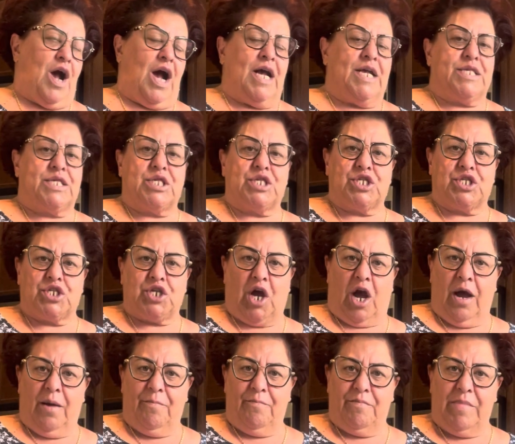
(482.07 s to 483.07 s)
I
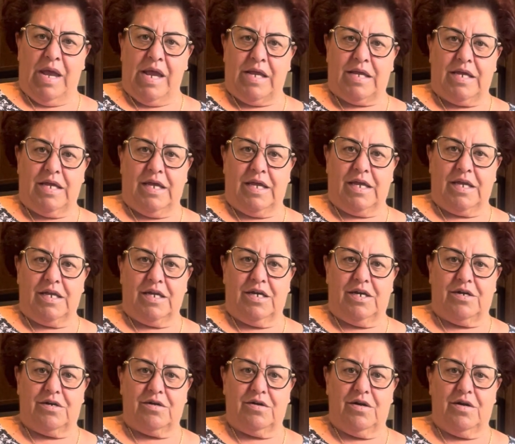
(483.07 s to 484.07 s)
stopped making
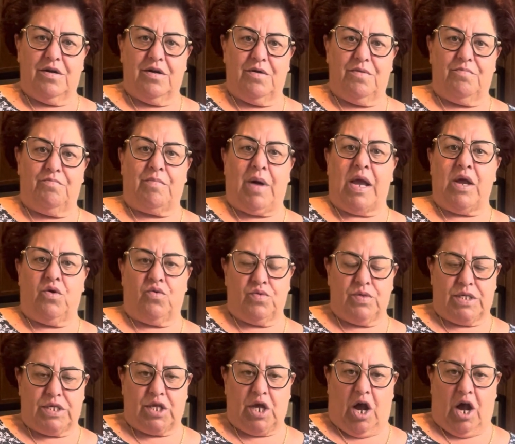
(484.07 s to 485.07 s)
my own
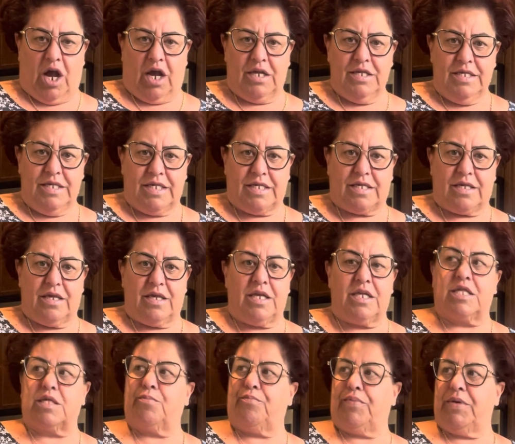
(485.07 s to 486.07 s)
sauce.
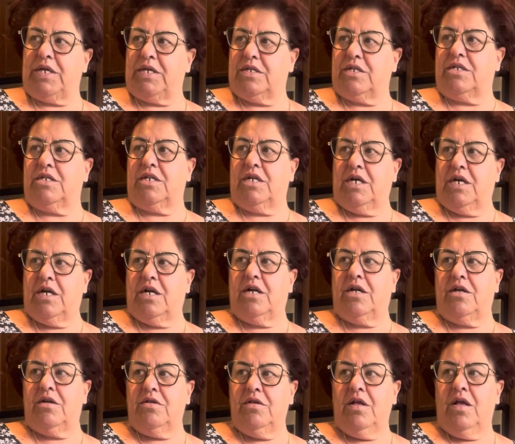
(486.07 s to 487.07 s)
It's been,
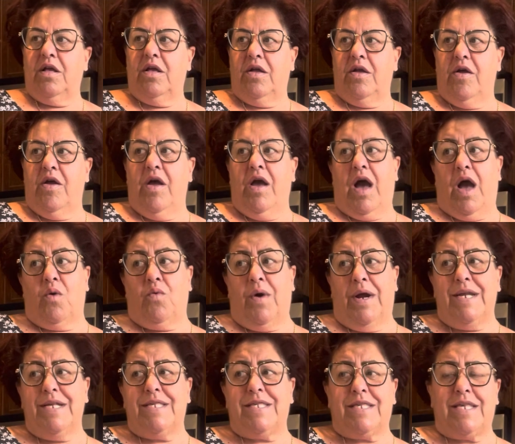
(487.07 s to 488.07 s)
I
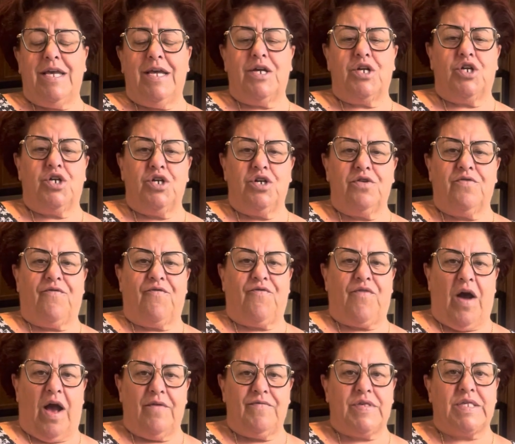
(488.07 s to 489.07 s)
want to say a good
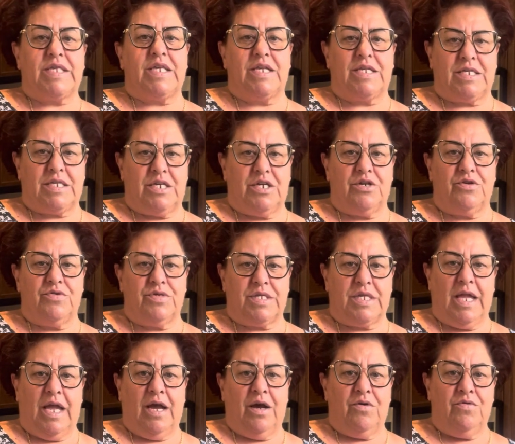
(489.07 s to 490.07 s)
5, 6 years
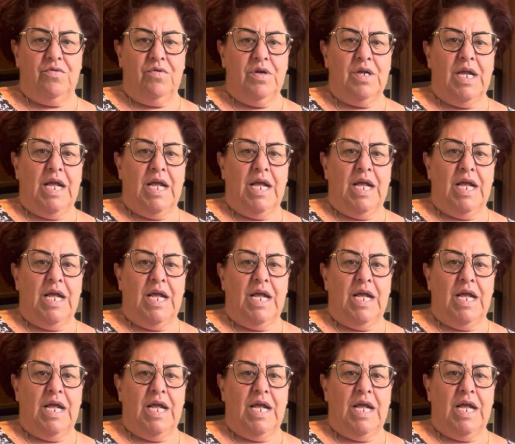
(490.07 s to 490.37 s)
now.